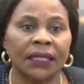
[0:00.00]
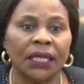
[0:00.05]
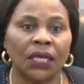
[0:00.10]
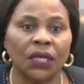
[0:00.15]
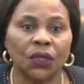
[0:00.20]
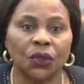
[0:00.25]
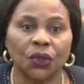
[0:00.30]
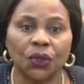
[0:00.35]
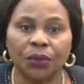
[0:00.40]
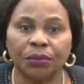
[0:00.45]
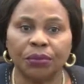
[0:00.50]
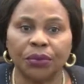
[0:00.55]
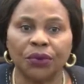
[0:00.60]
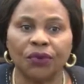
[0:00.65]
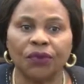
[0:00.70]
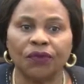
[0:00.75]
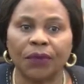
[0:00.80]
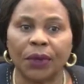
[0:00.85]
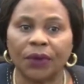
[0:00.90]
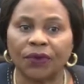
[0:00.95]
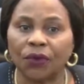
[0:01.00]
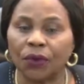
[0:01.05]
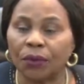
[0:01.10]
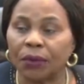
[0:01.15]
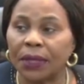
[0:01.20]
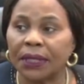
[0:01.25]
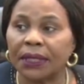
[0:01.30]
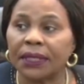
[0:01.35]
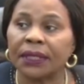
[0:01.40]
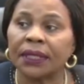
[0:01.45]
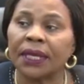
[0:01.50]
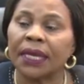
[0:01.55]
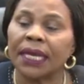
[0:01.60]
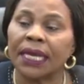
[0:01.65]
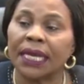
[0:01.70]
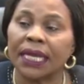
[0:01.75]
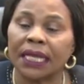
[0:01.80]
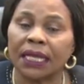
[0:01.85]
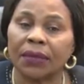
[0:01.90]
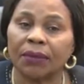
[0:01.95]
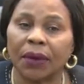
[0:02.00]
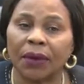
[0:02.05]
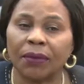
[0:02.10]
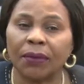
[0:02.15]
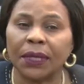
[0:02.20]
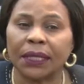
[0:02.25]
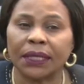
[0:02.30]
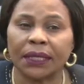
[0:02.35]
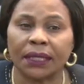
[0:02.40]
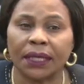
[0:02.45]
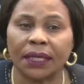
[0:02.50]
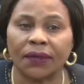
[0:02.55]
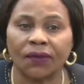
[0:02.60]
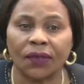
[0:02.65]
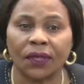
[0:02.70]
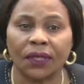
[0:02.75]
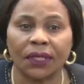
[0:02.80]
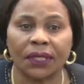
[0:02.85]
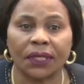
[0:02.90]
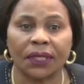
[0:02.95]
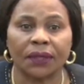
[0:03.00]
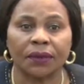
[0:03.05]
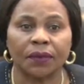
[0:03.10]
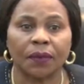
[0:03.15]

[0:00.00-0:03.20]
to improve performance in the public service.